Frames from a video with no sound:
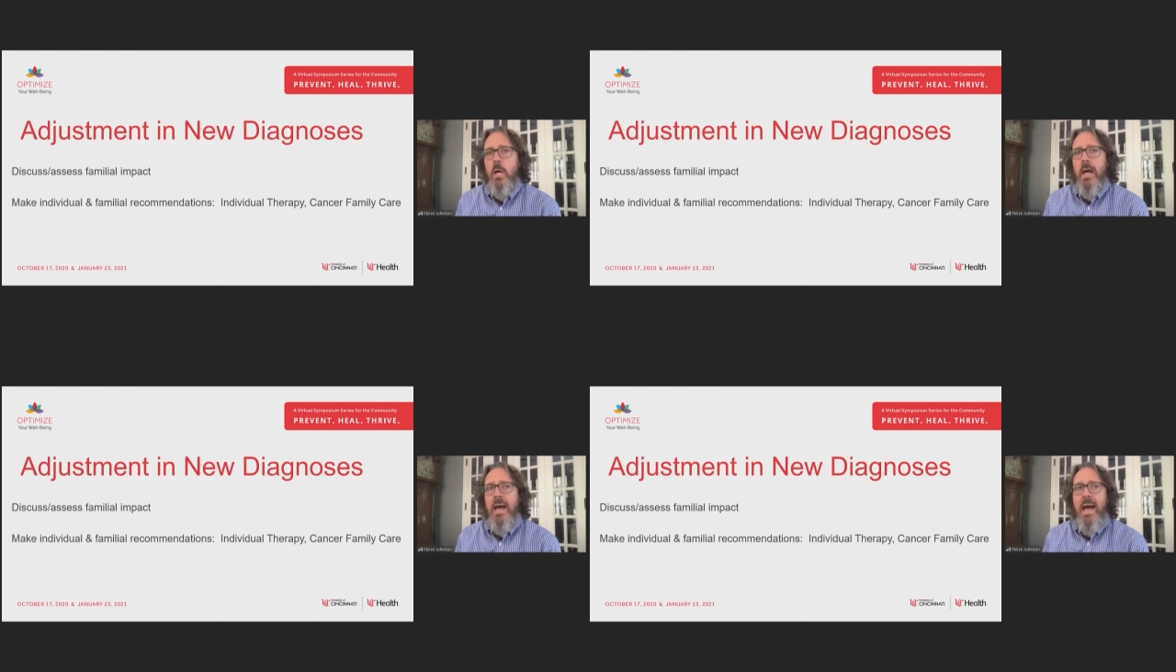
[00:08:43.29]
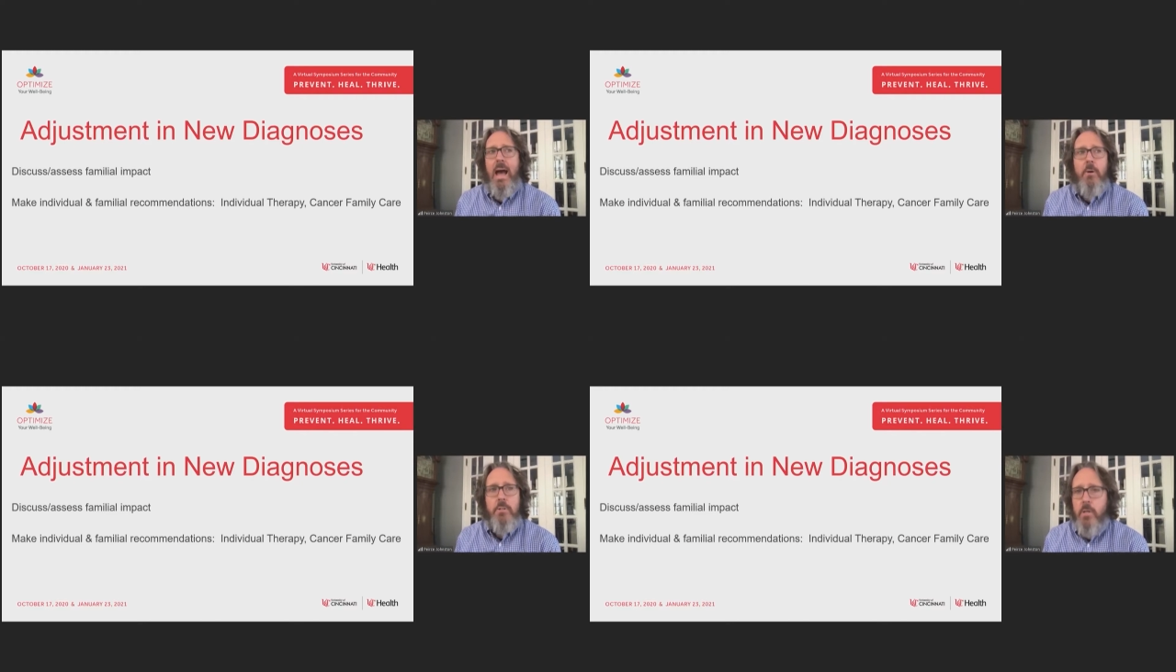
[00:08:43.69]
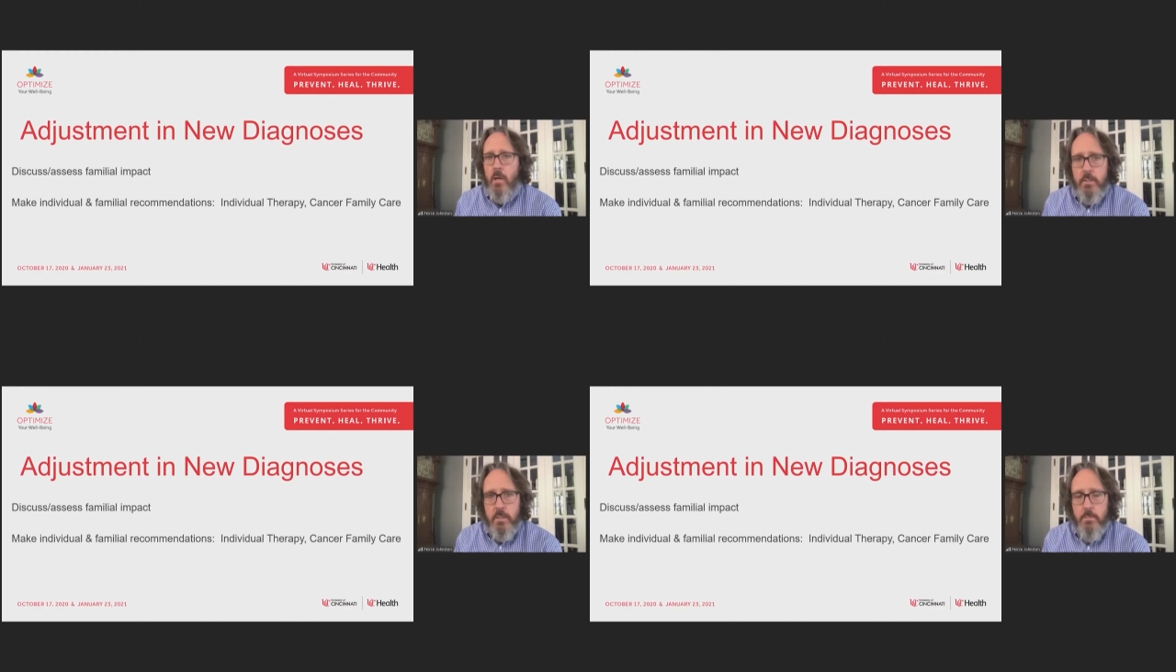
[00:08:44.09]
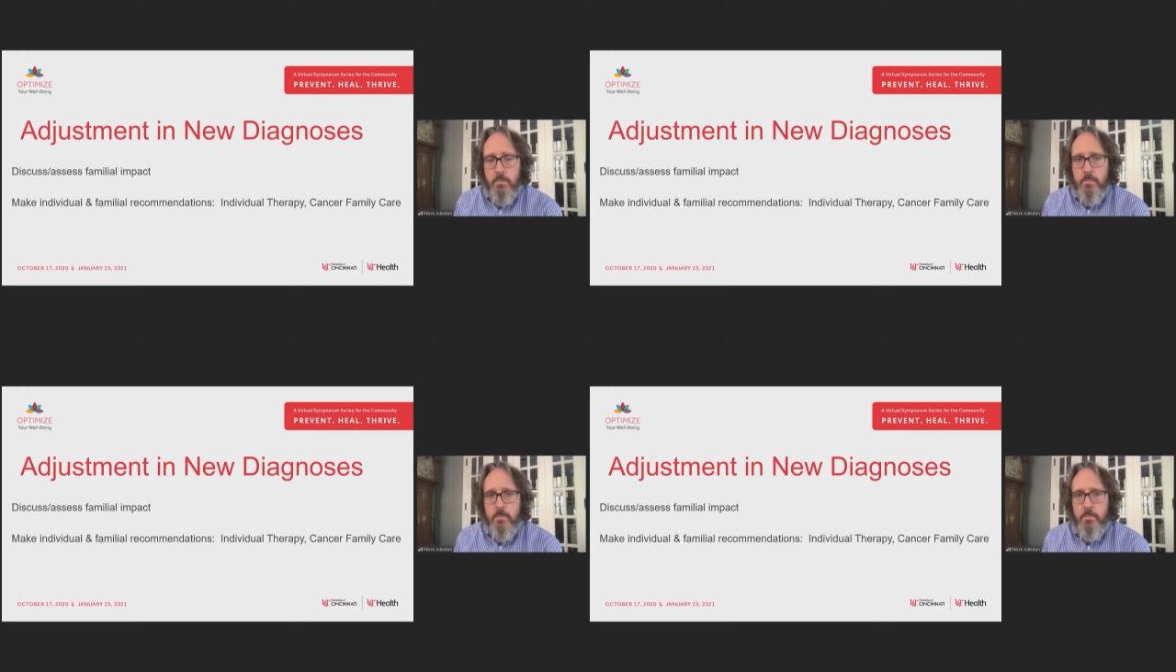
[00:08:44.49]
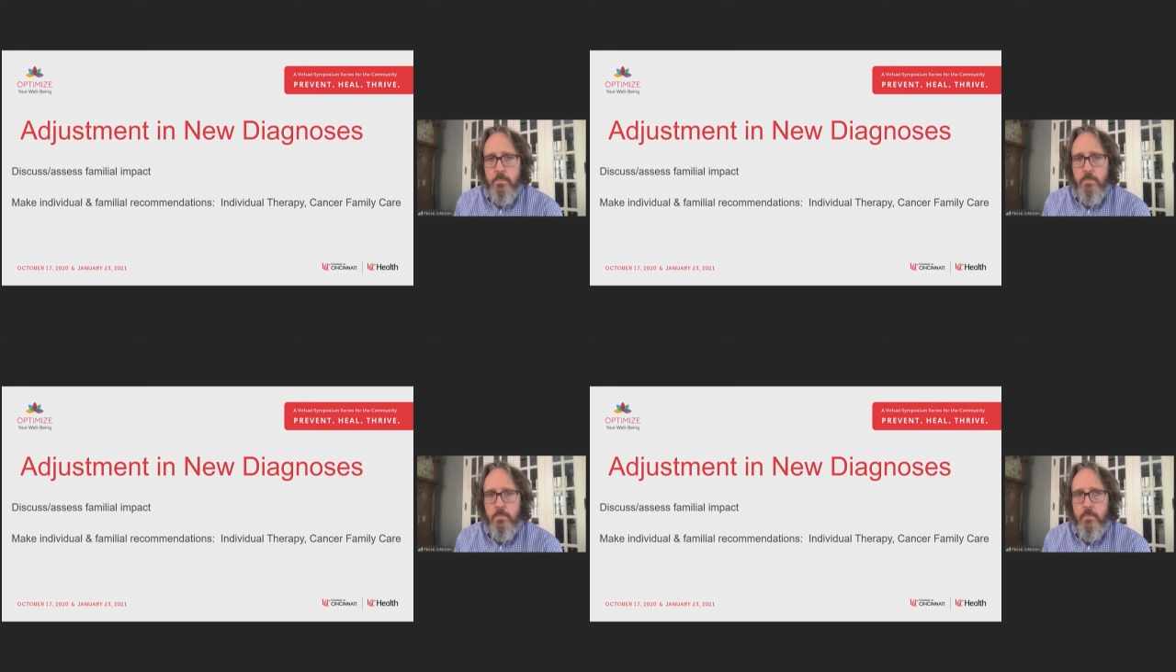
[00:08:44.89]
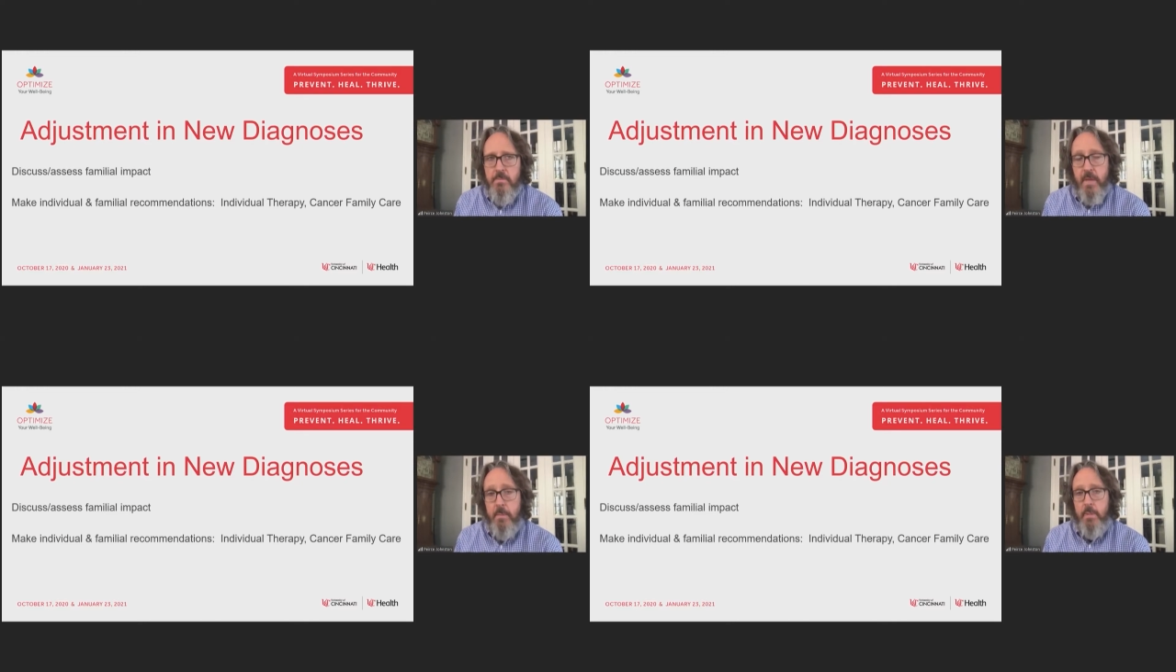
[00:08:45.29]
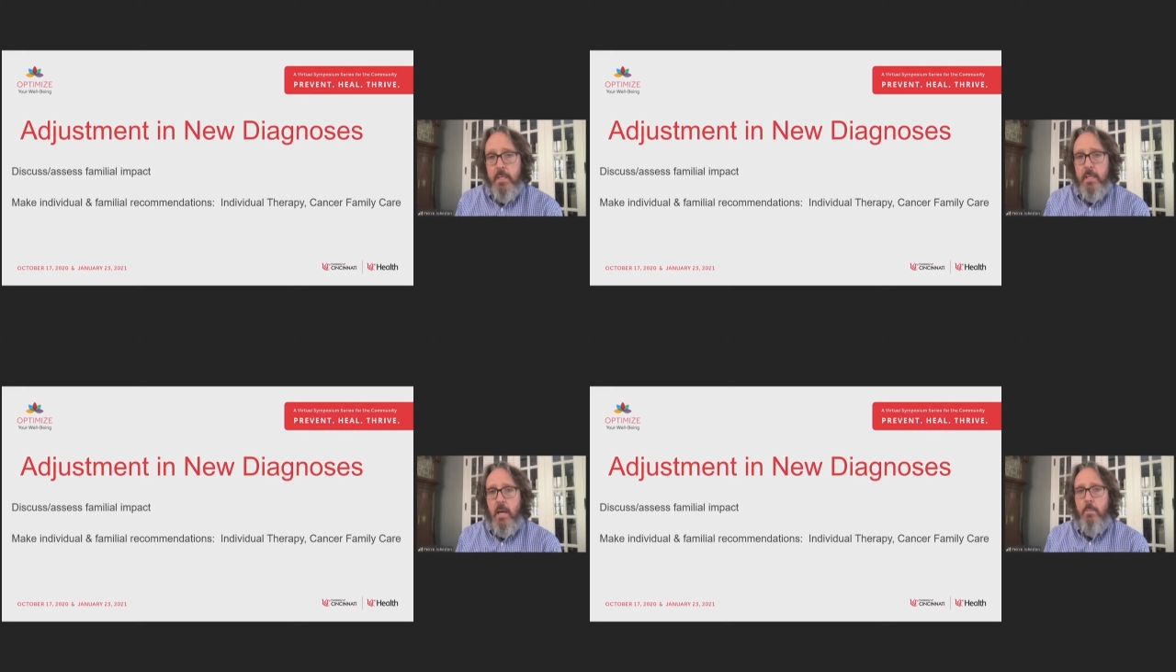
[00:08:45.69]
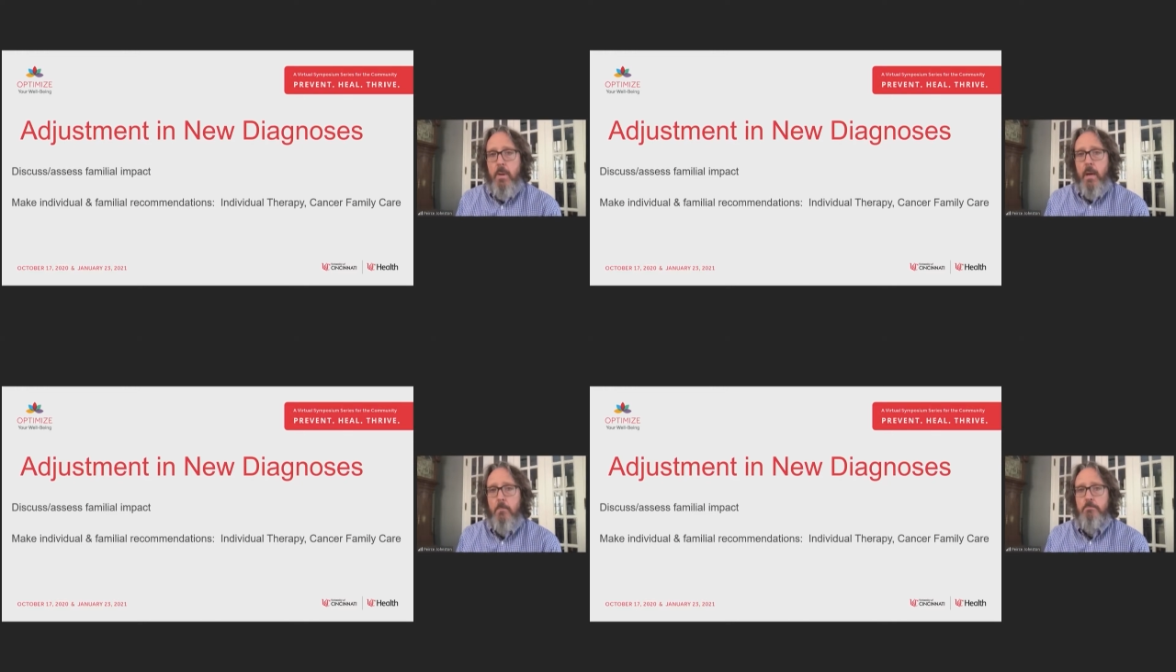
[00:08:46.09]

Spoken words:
how to talk to family about